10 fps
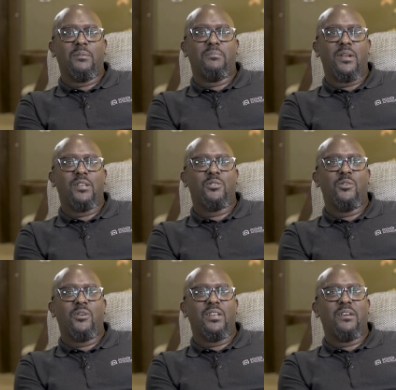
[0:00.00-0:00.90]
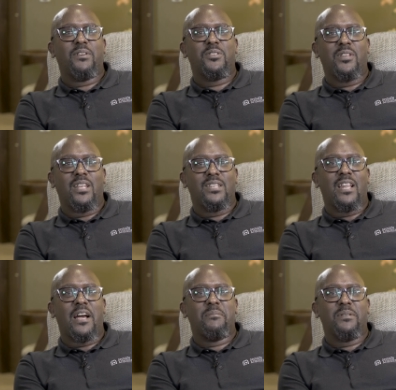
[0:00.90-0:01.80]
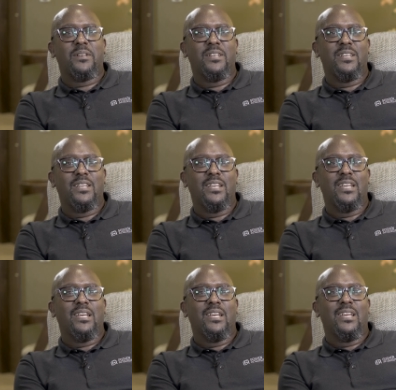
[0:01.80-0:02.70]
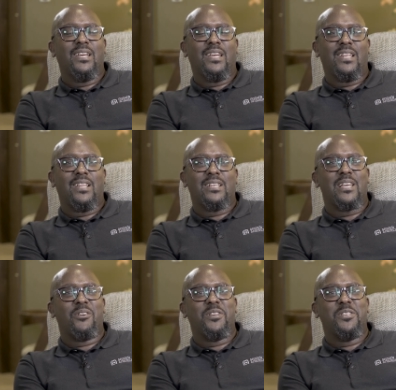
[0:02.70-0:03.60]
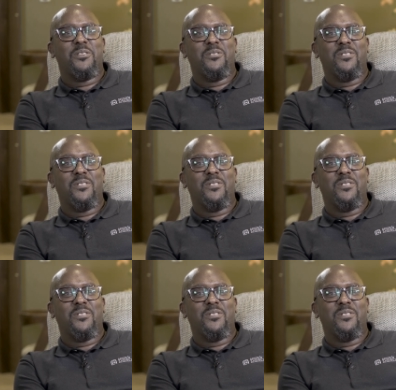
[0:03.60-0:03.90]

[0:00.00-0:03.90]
praying to God never to let it happen. Eh. And that's how I knew